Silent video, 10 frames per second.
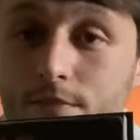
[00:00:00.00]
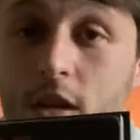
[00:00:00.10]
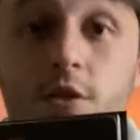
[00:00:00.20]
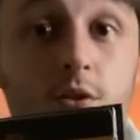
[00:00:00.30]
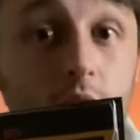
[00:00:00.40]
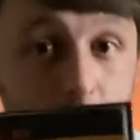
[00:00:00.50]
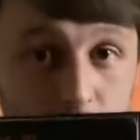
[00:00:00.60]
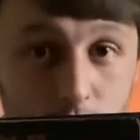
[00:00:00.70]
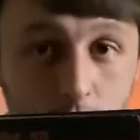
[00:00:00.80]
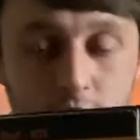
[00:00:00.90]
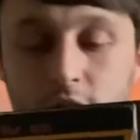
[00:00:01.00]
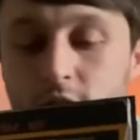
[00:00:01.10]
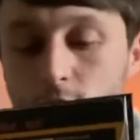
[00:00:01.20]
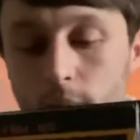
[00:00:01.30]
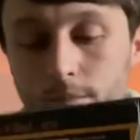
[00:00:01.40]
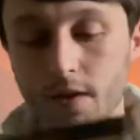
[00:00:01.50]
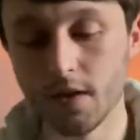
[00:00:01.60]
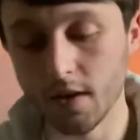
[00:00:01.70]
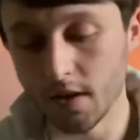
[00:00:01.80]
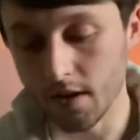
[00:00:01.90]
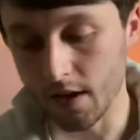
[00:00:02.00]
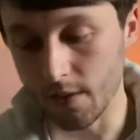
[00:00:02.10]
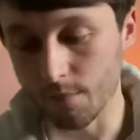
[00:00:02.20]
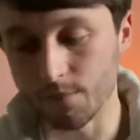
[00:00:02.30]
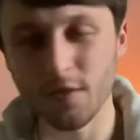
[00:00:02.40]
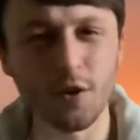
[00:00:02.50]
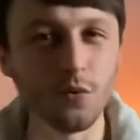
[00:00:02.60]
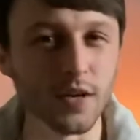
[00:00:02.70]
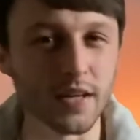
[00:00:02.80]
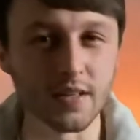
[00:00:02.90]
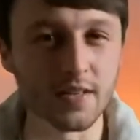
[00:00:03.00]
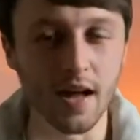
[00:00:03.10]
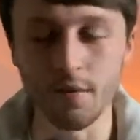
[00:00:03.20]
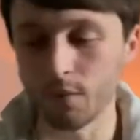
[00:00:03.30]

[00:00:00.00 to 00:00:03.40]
So I obviously watched this one. Who needs that?